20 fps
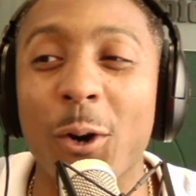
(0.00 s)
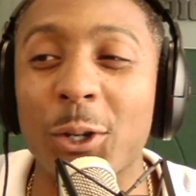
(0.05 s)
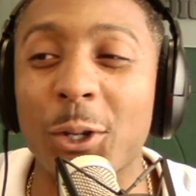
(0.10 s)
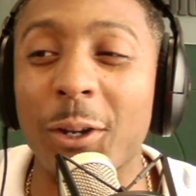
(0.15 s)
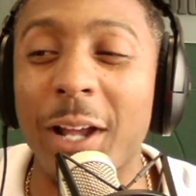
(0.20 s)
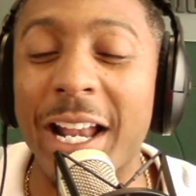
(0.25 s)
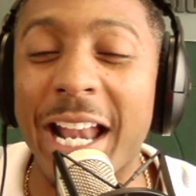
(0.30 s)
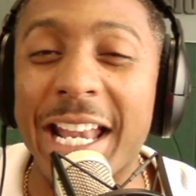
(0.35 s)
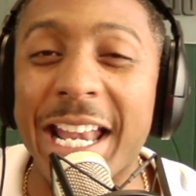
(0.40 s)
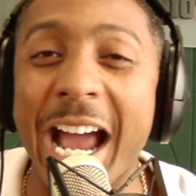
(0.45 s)
you.
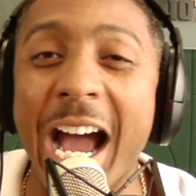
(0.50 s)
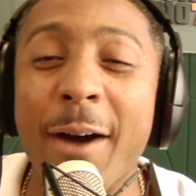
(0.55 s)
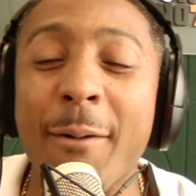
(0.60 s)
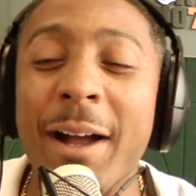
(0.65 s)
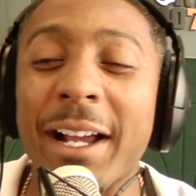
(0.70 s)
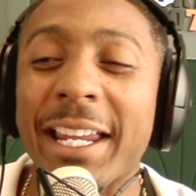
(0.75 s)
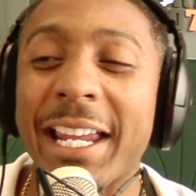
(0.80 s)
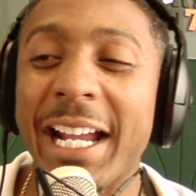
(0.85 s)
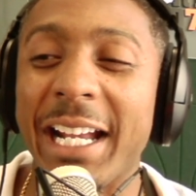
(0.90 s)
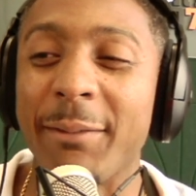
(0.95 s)
And now I
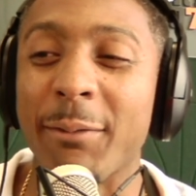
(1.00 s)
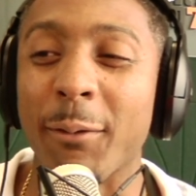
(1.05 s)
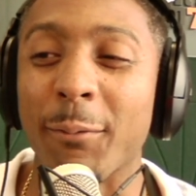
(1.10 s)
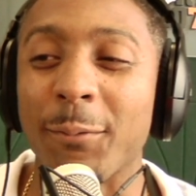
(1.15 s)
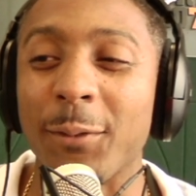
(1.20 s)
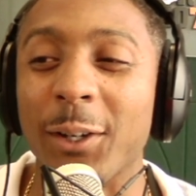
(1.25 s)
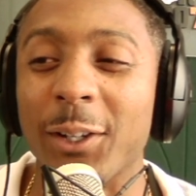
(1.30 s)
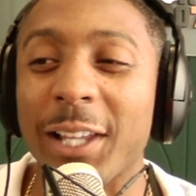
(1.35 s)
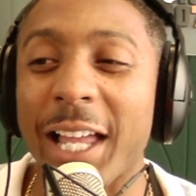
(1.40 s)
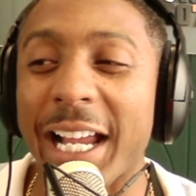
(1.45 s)
can't even
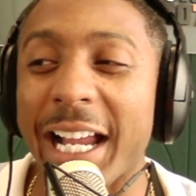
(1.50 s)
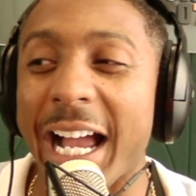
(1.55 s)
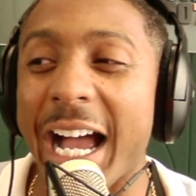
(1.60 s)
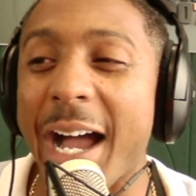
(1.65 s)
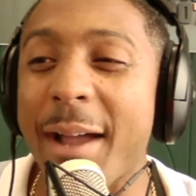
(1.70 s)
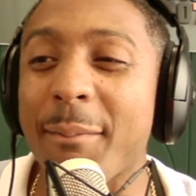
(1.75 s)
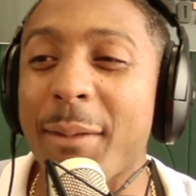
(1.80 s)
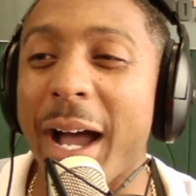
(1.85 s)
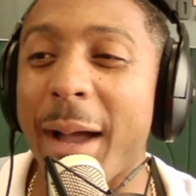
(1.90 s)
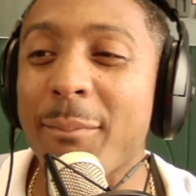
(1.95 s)
feel like
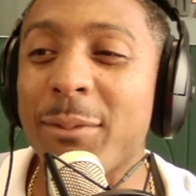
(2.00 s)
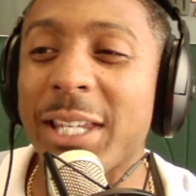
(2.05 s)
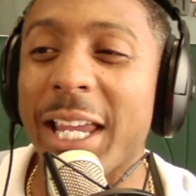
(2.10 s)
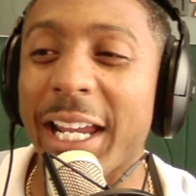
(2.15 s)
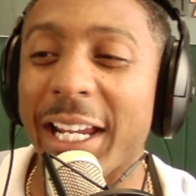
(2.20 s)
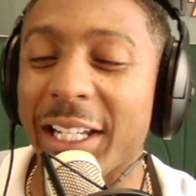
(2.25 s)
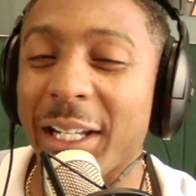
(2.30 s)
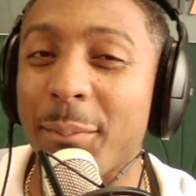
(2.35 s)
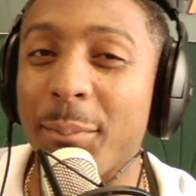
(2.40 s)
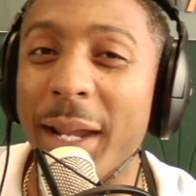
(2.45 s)
I'm
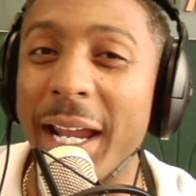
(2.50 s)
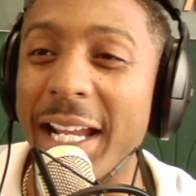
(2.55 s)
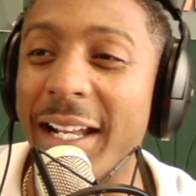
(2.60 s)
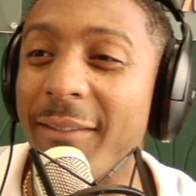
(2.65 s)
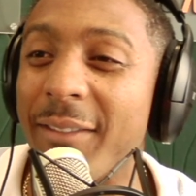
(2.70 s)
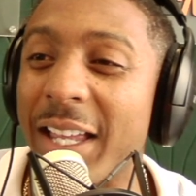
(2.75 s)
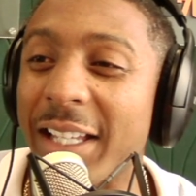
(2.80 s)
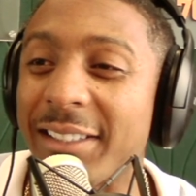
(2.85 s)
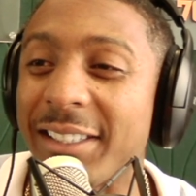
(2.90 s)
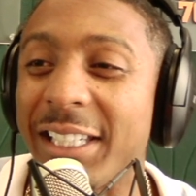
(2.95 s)
taking the pain of
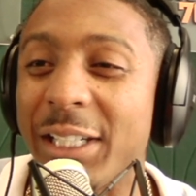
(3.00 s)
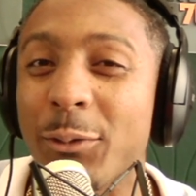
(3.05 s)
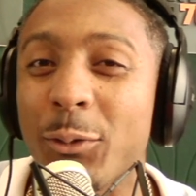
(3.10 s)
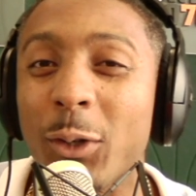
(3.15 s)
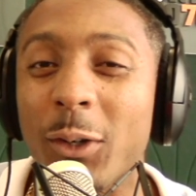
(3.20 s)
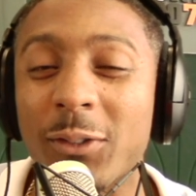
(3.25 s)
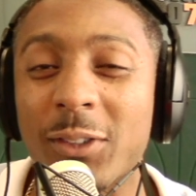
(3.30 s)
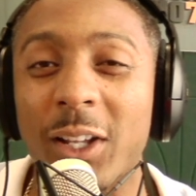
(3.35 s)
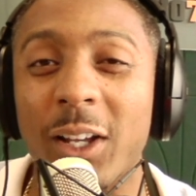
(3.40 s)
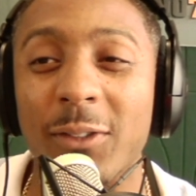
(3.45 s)
that
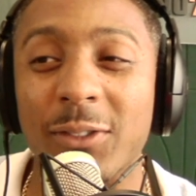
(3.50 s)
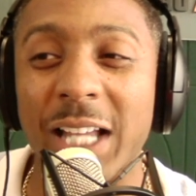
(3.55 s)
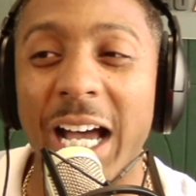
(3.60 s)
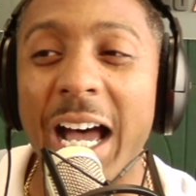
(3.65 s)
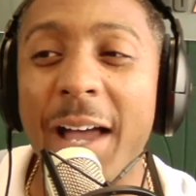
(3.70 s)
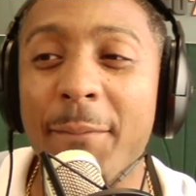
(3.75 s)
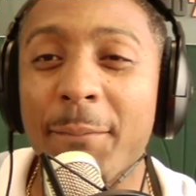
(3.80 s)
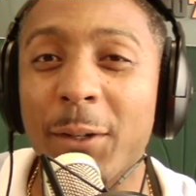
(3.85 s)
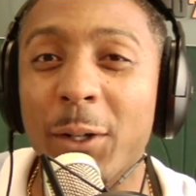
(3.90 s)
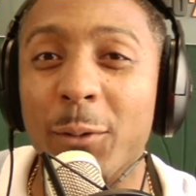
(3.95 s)
T-Wolves loss. Now
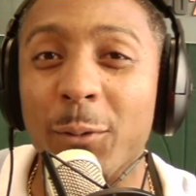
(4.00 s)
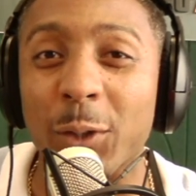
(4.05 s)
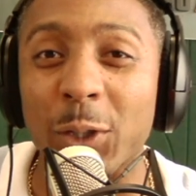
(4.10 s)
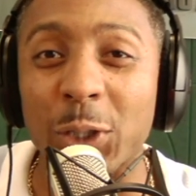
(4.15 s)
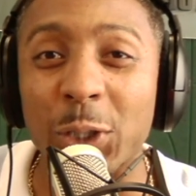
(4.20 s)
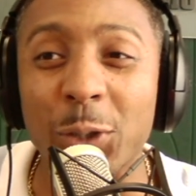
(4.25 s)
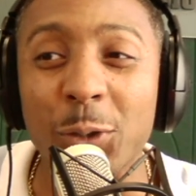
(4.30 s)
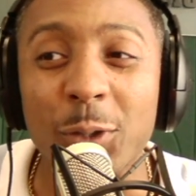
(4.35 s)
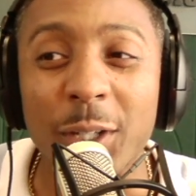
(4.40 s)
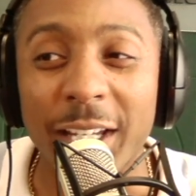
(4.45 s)
I feel for
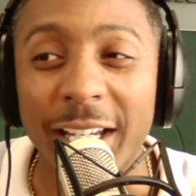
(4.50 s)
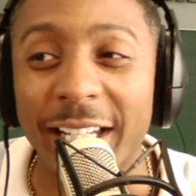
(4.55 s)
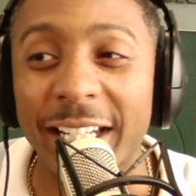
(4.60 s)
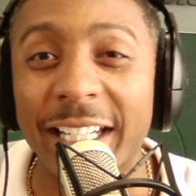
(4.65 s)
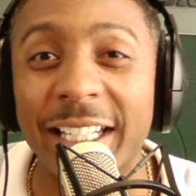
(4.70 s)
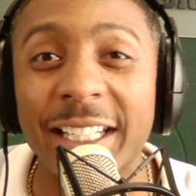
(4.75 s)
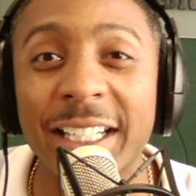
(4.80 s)
you, Kenny.